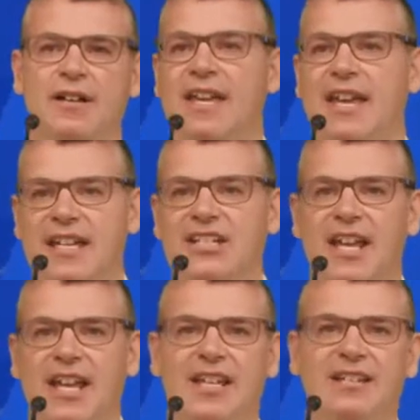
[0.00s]

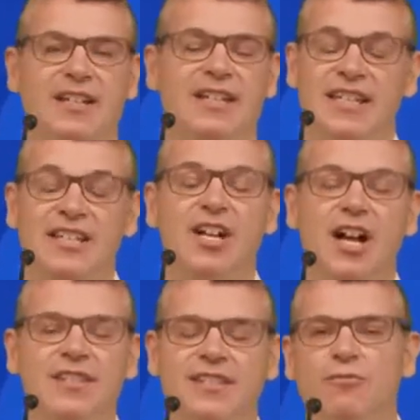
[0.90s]
Keith
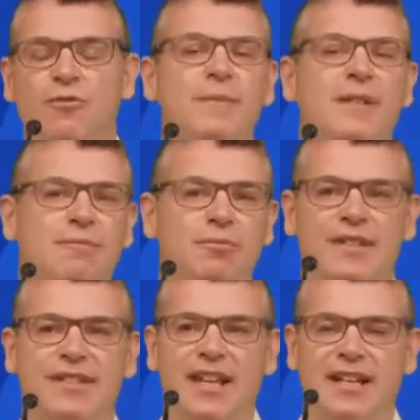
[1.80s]
Johnson will be
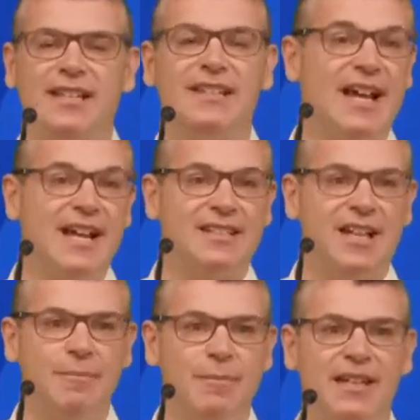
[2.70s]
presenting that
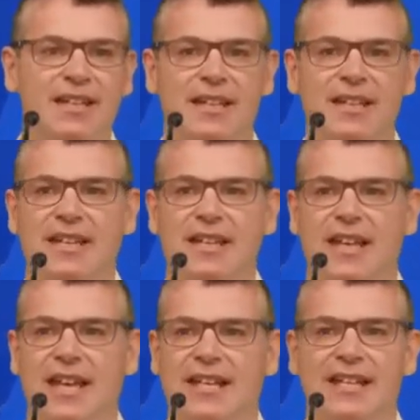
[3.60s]
topic,
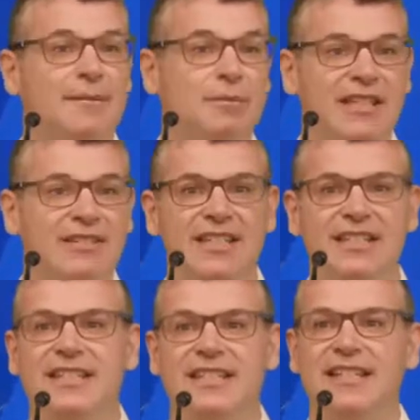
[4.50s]
and I believe
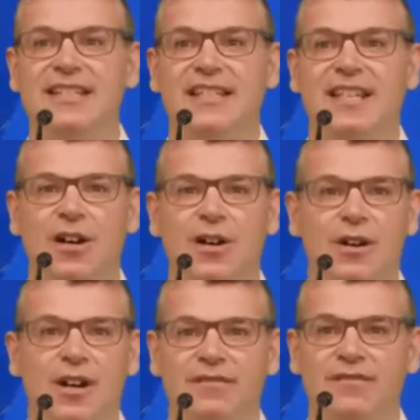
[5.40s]
he's the
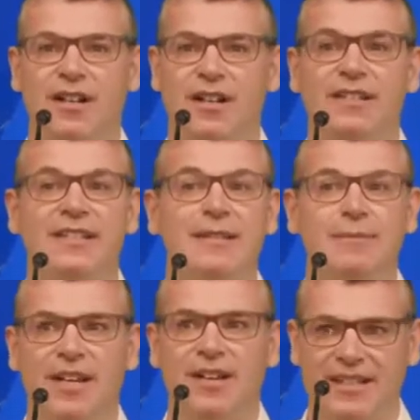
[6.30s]
CTO of
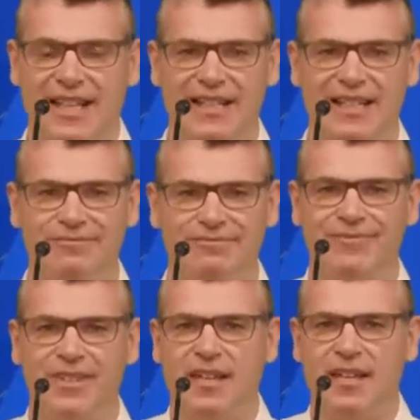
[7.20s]
CBeyond Data.
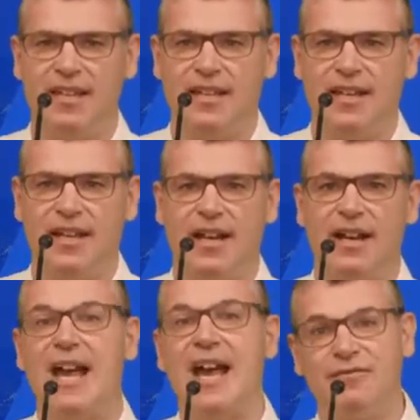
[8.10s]

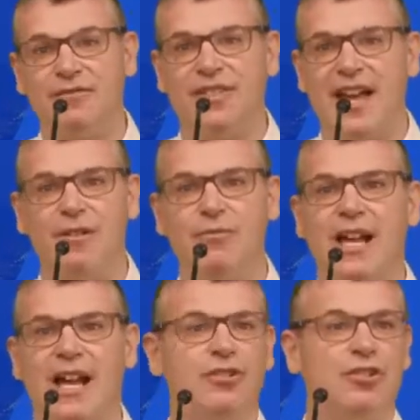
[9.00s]
After that, we'll
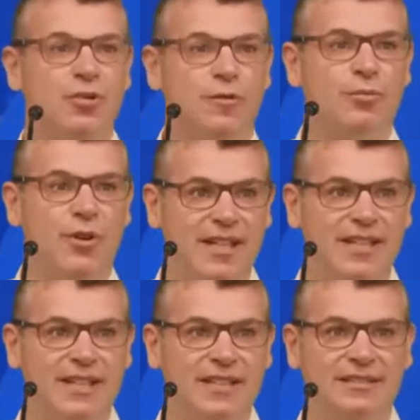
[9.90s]
have a short
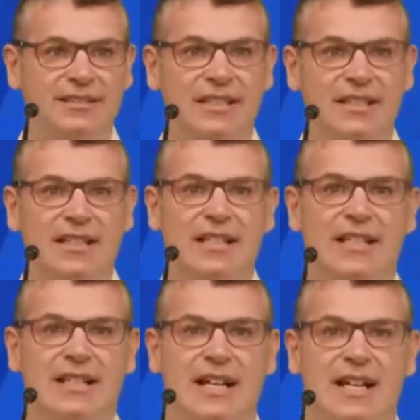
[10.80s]
break.
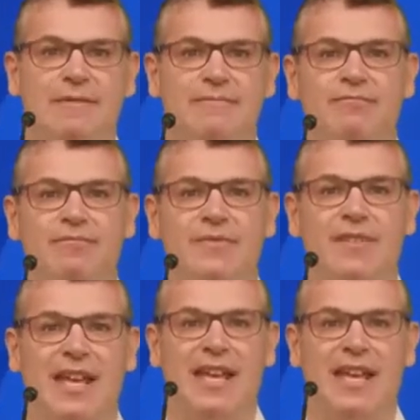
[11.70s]
After